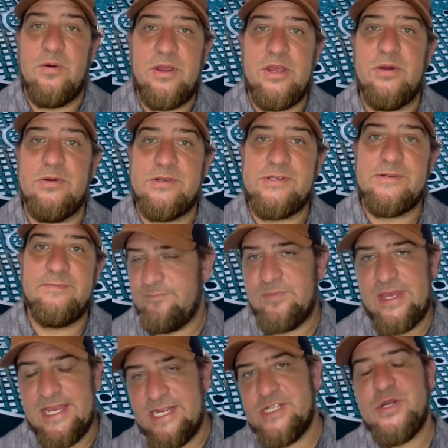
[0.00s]
use.
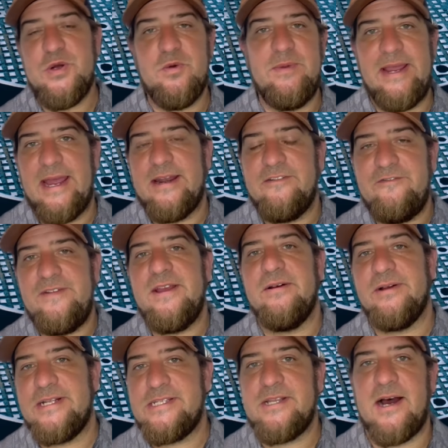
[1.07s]
He too began to feel
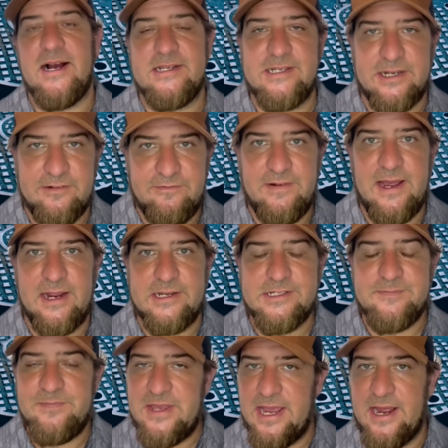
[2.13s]
its toxic effects.
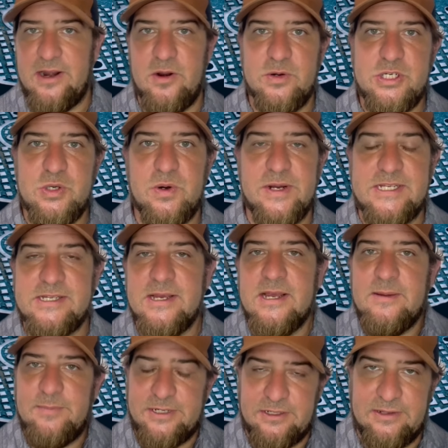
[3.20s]
He had no choice
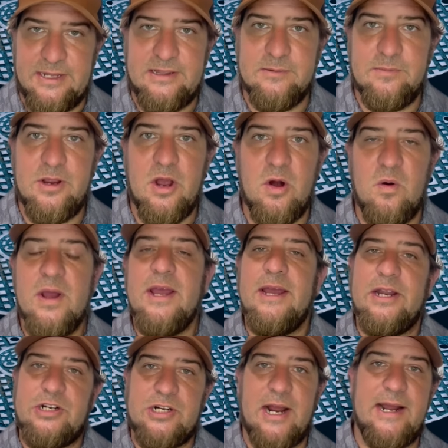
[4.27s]
but to let them go
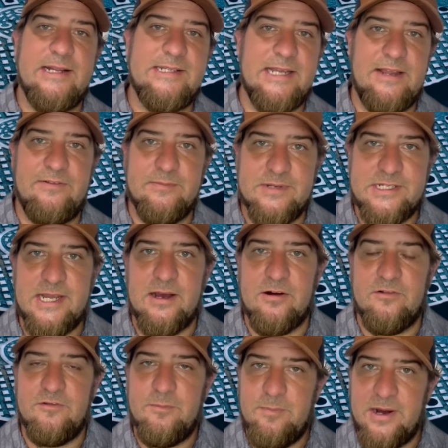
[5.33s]
and try and save
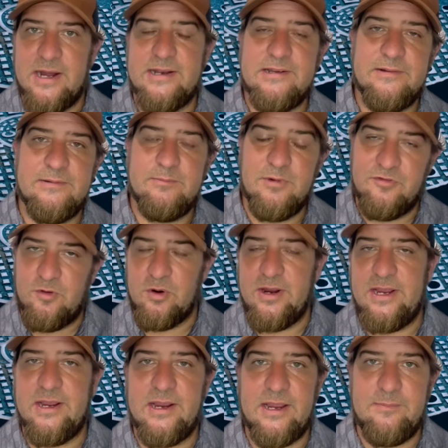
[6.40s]
himself. But before he
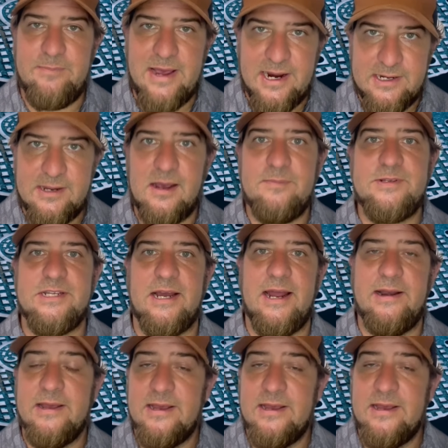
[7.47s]
could get back topside,